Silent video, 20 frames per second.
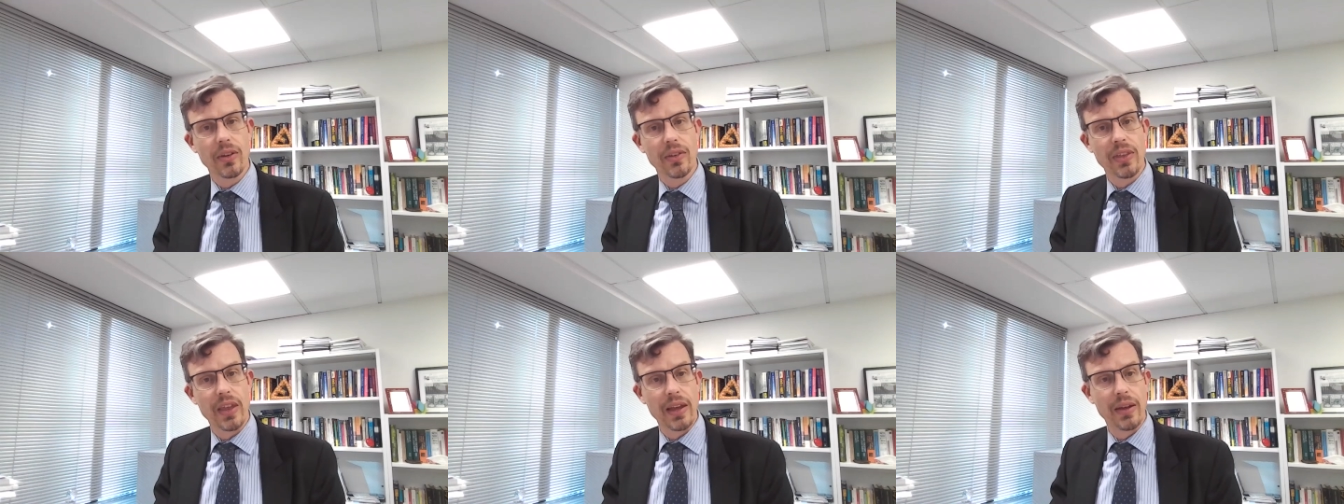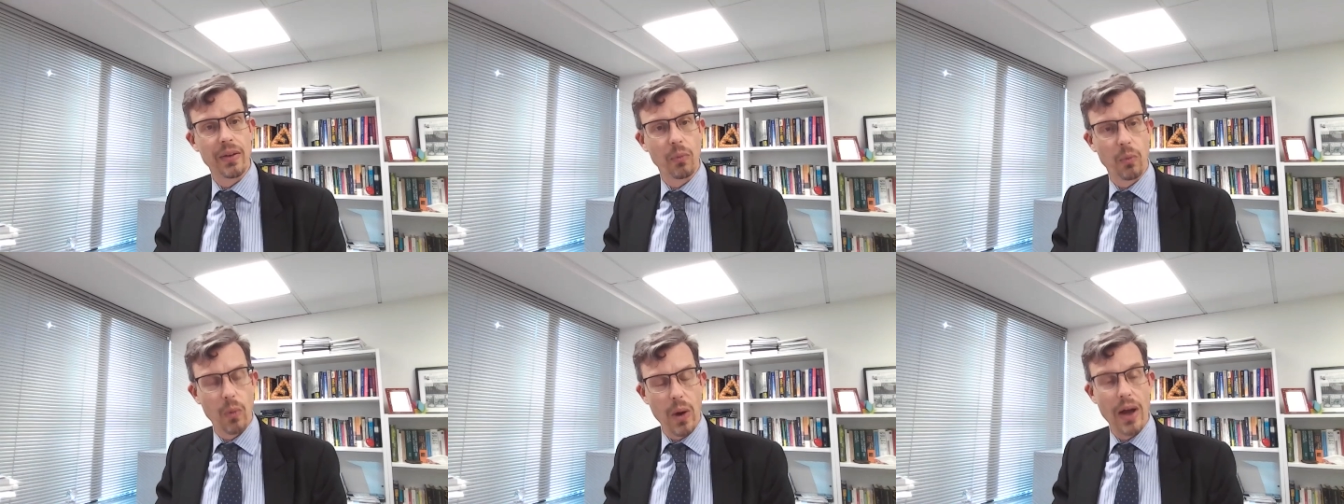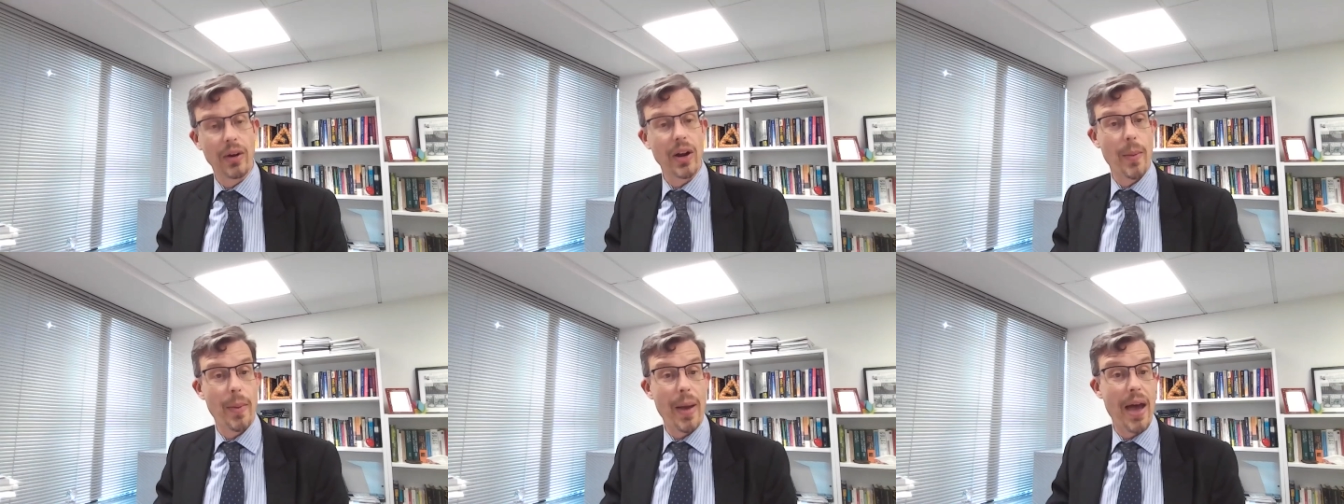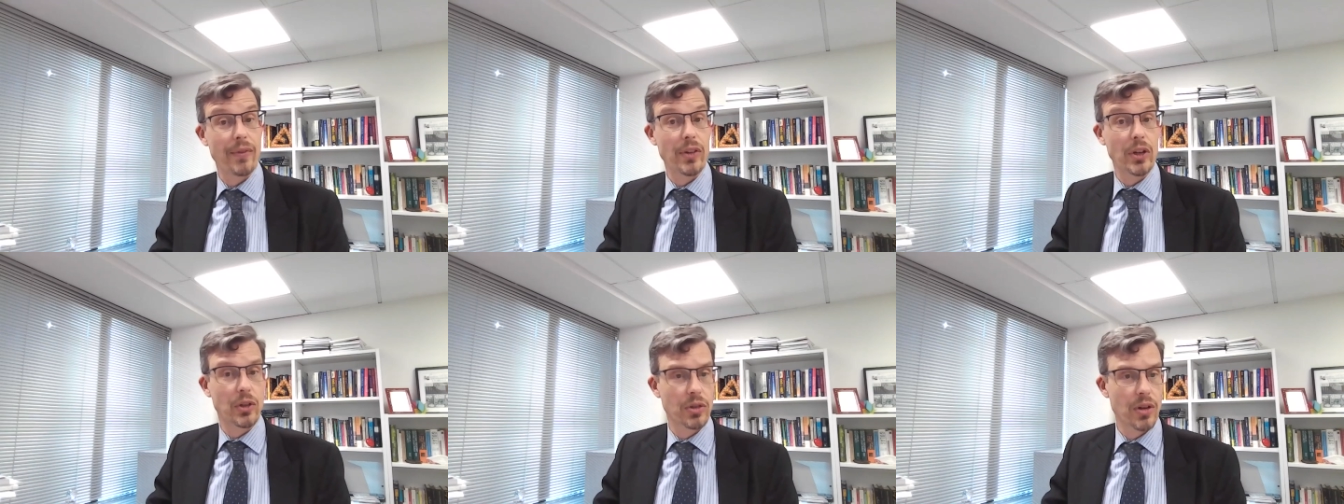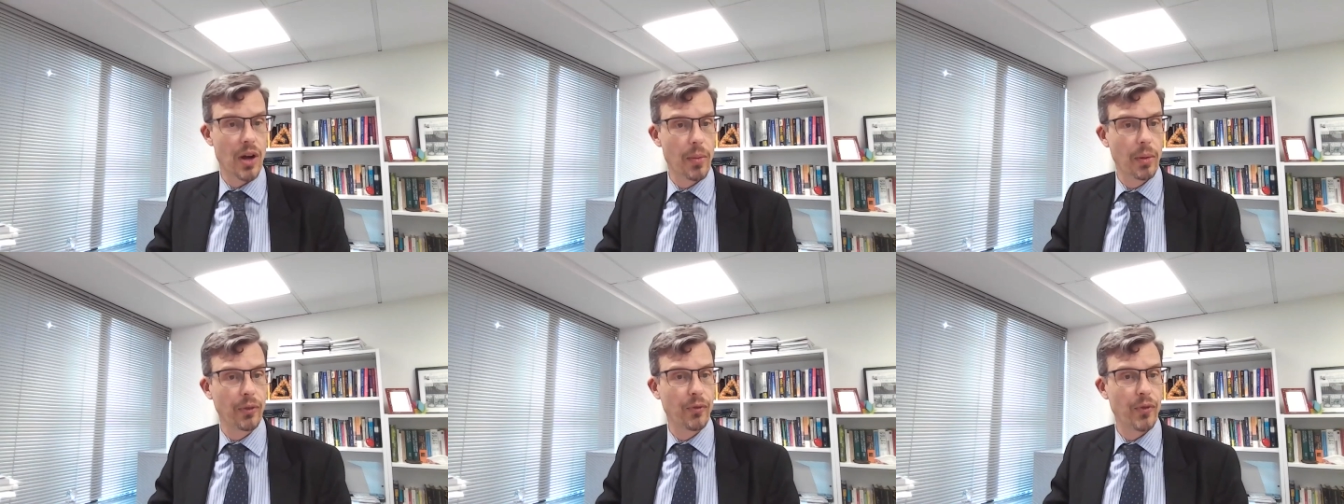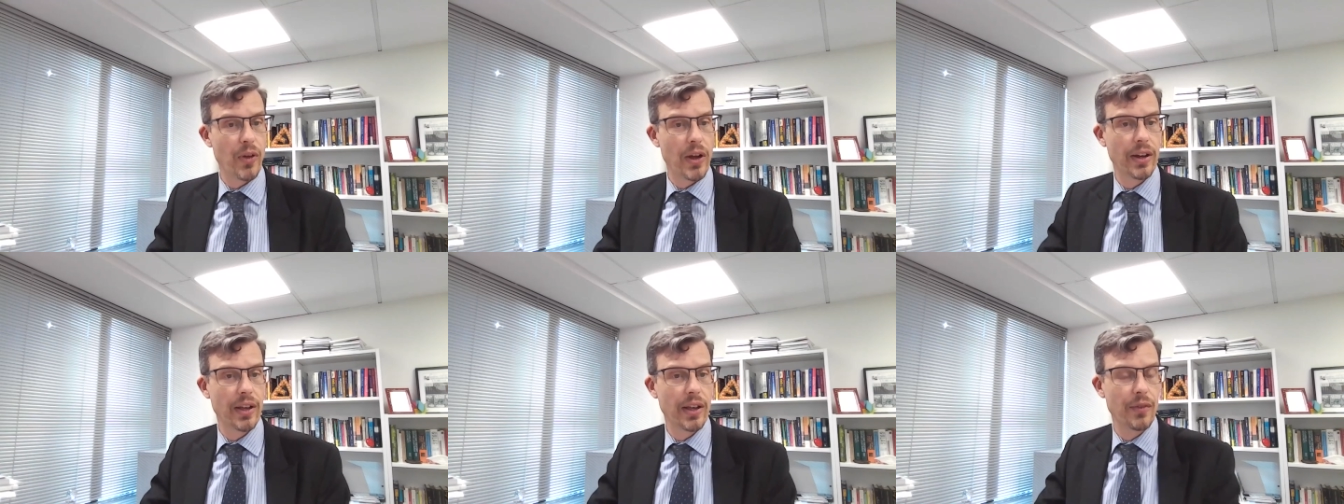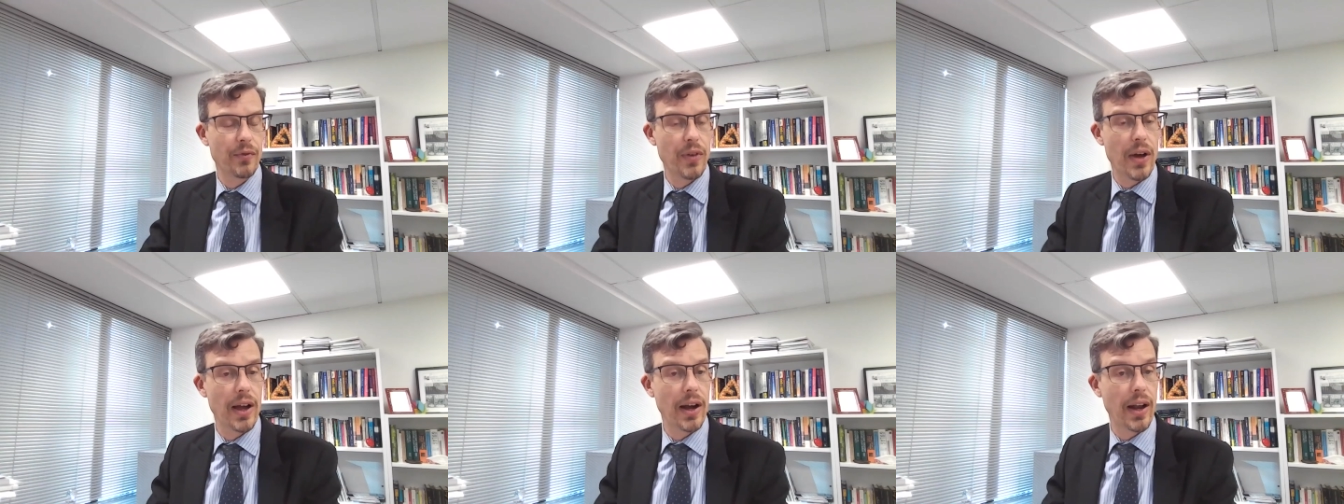so they wound up having trouble
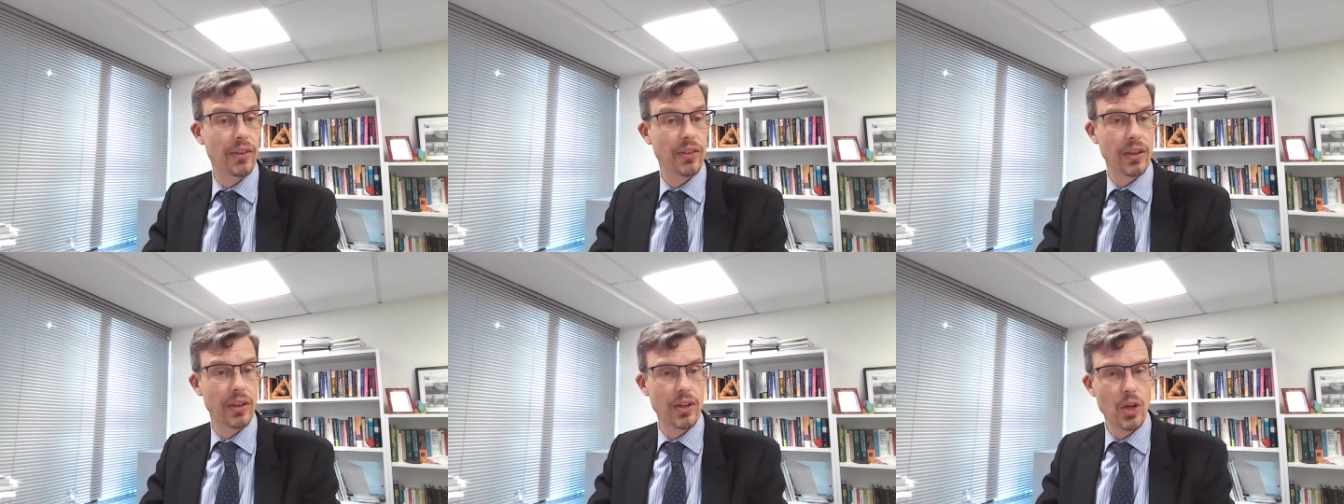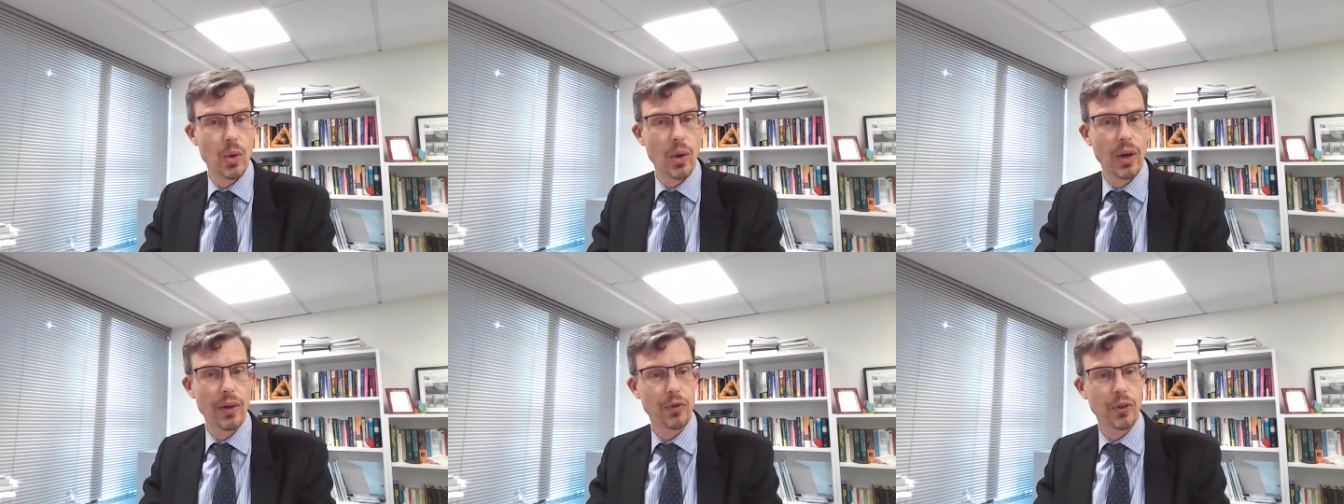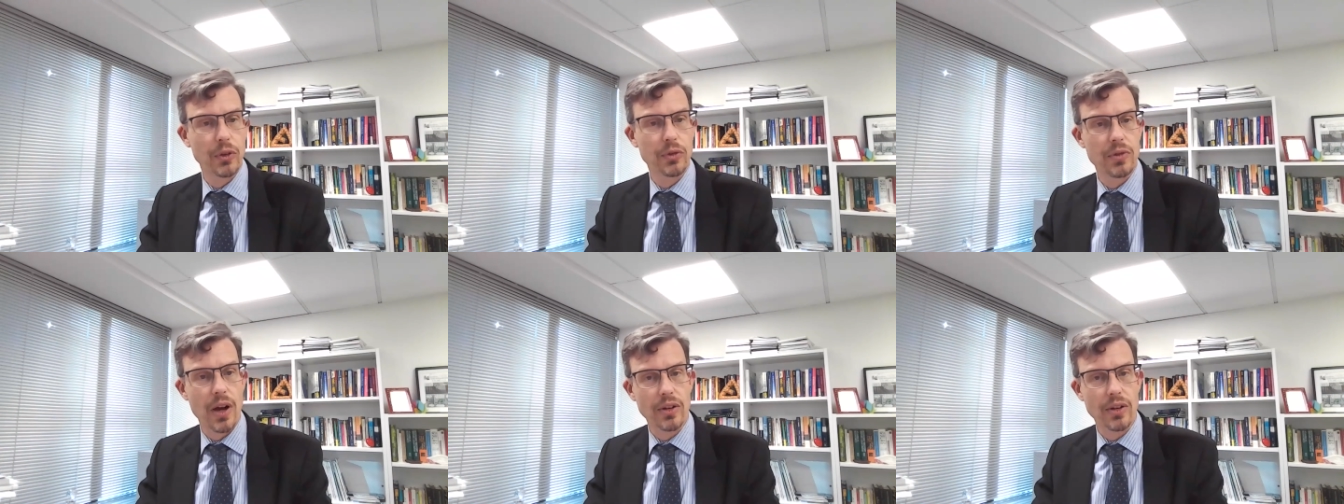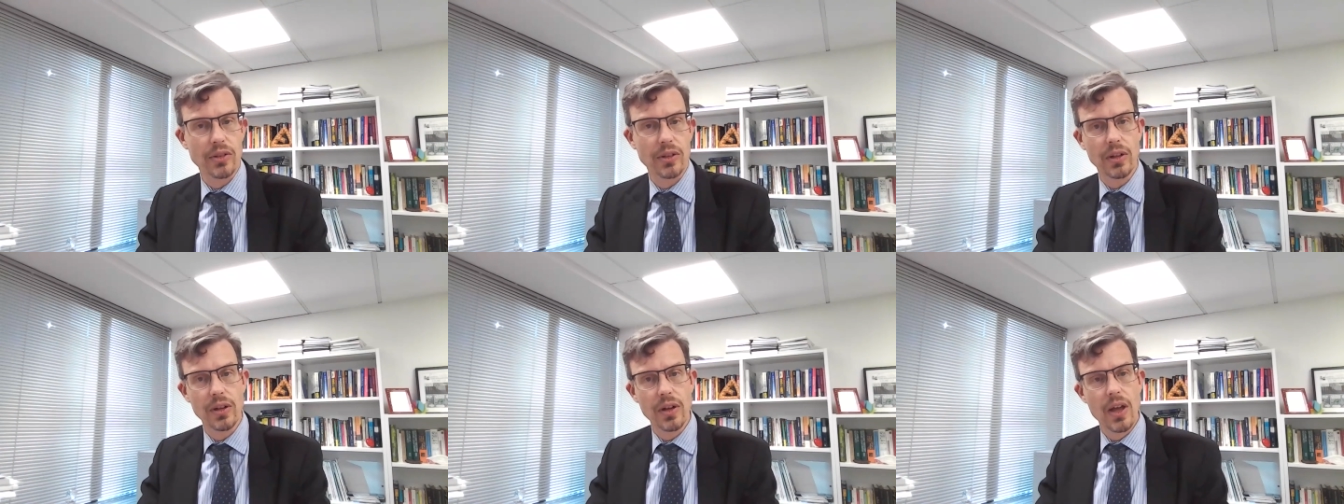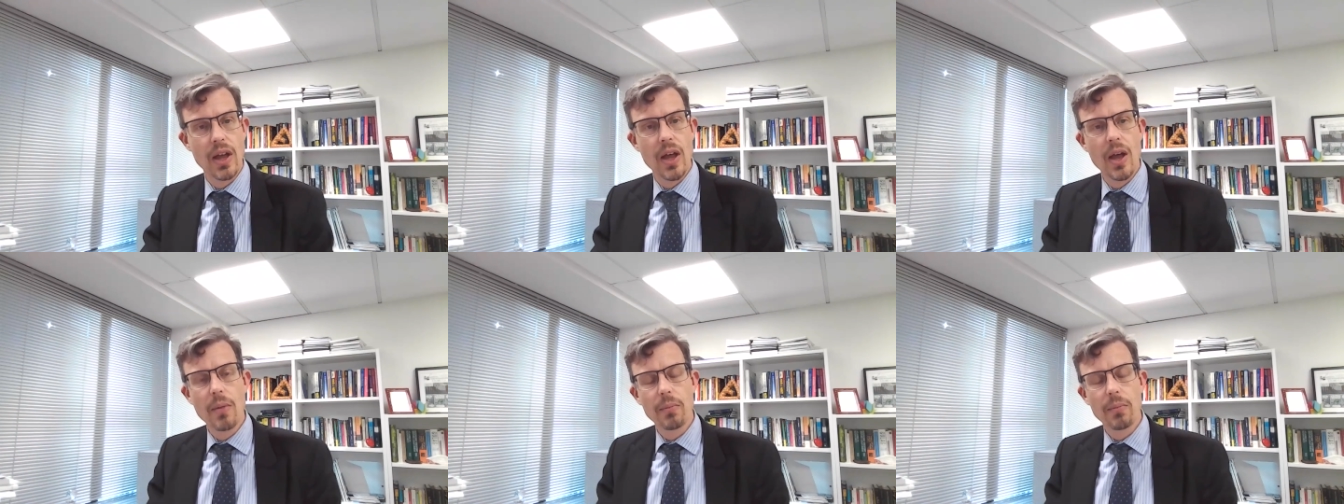funding and financing new infrastructure.